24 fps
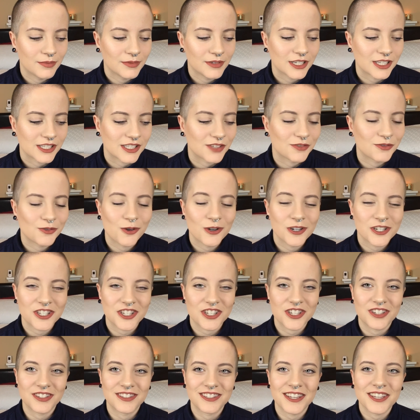Because of course,
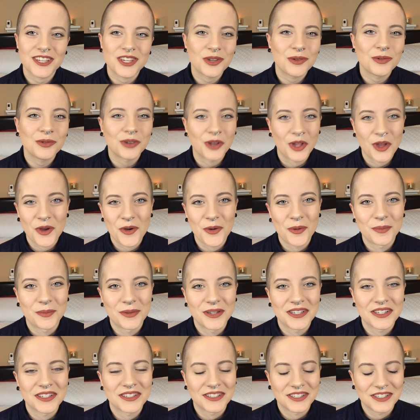it's like
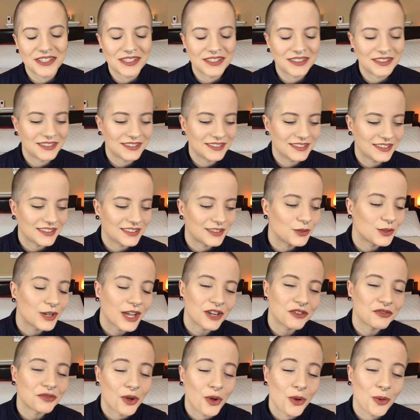but you
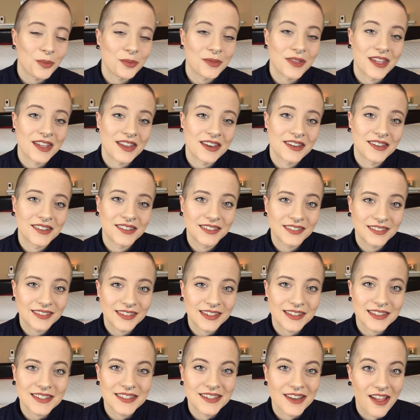kind of hope that
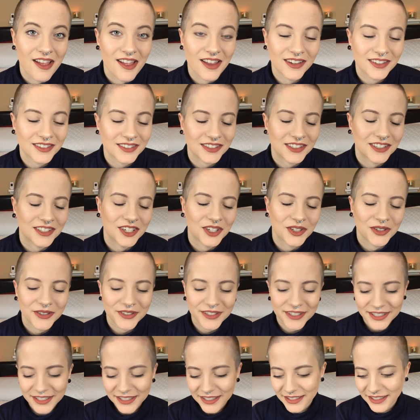it's not, you know.
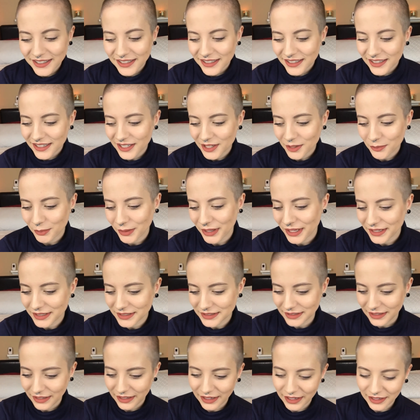But
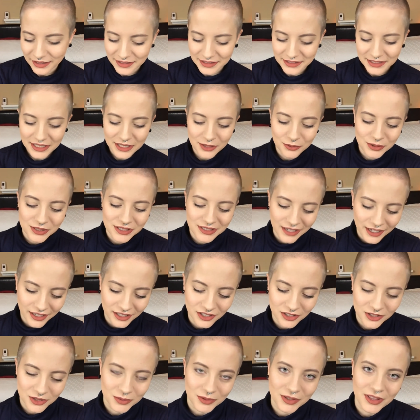yes, he was
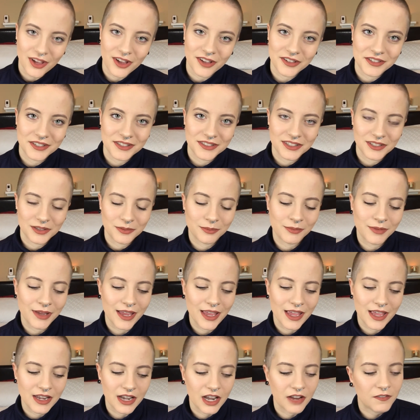diagnosed with autism,
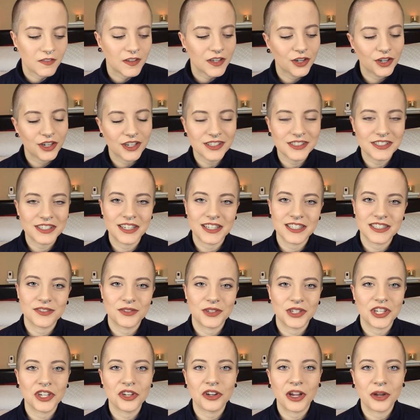and I figured in today's
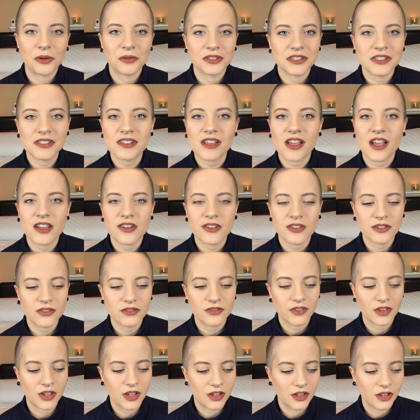video I would just kind
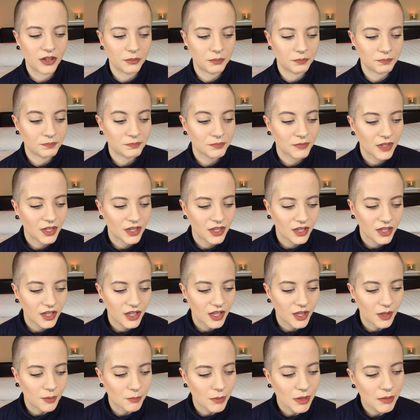of
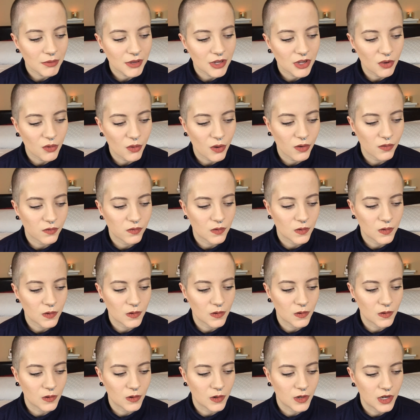maybe go
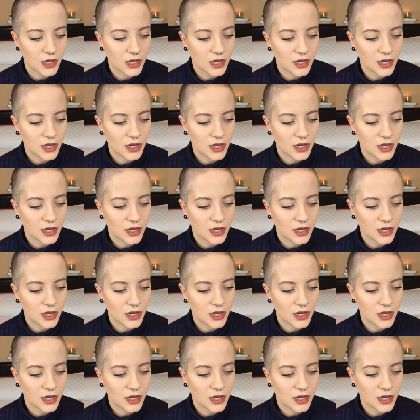over